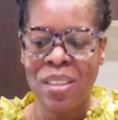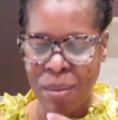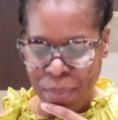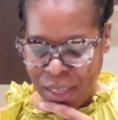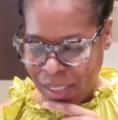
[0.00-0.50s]
is the
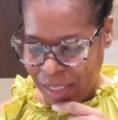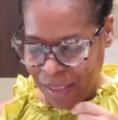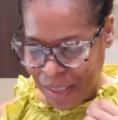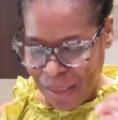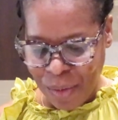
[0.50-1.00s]
best,
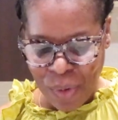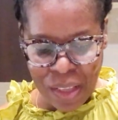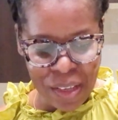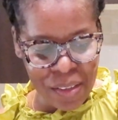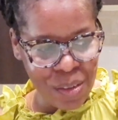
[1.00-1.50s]
the
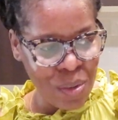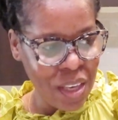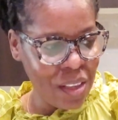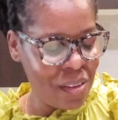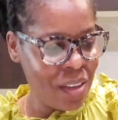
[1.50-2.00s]
one that you
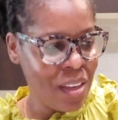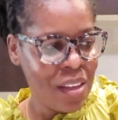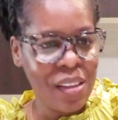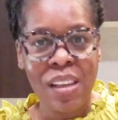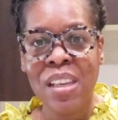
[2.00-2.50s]
get,
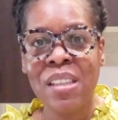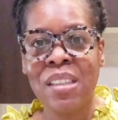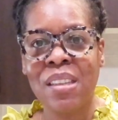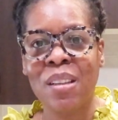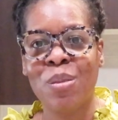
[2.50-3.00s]
the
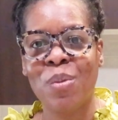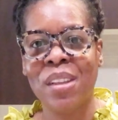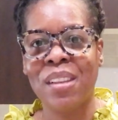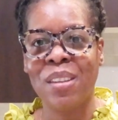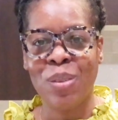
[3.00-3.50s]
instant
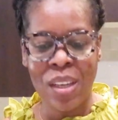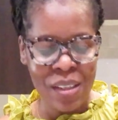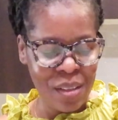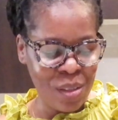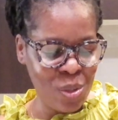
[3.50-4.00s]
one that you
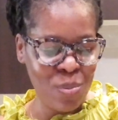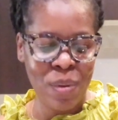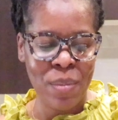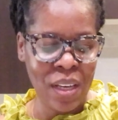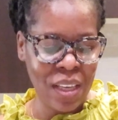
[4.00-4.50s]
get in the
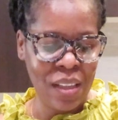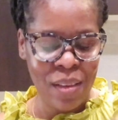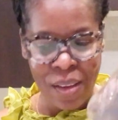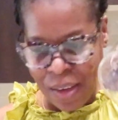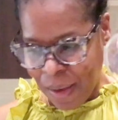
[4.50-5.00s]
supermarket,
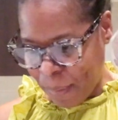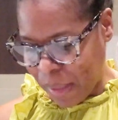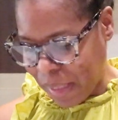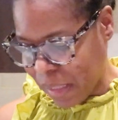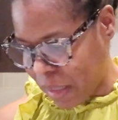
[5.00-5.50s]

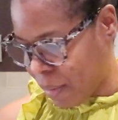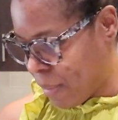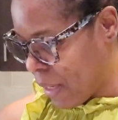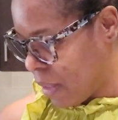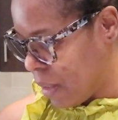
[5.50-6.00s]
but that's the
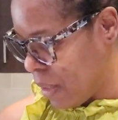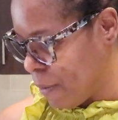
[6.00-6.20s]
best.